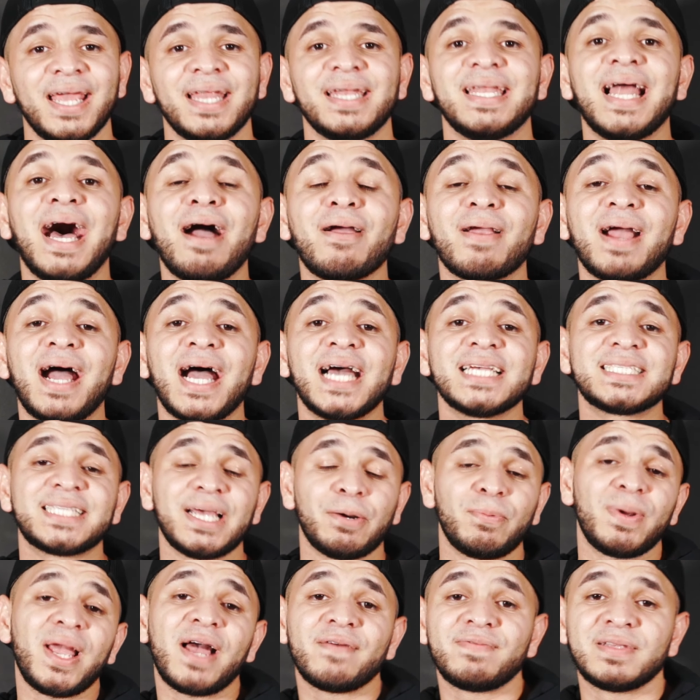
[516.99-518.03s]
Now, guys,
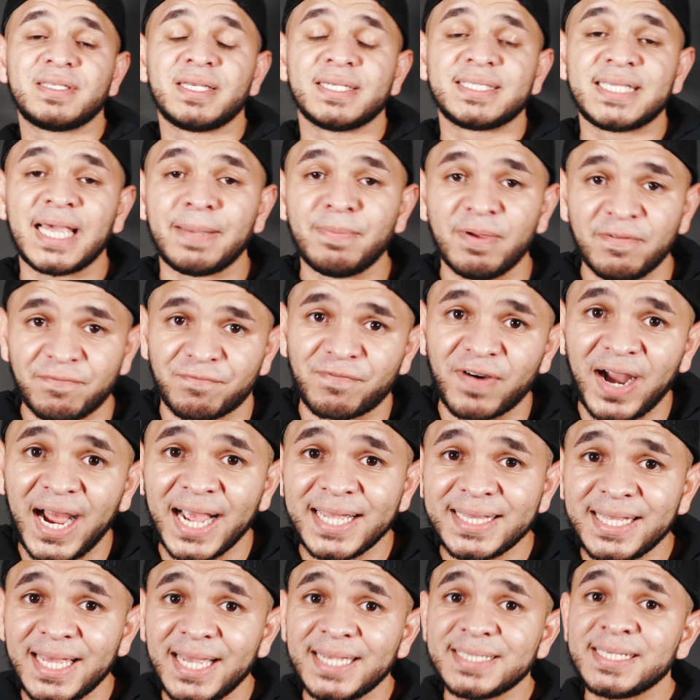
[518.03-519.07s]
then we have Entertainment
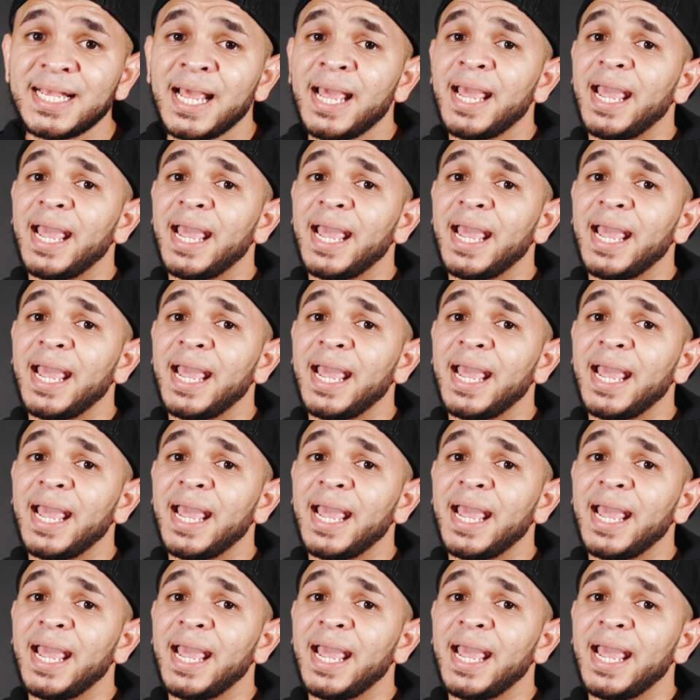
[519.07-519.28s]
Fridays.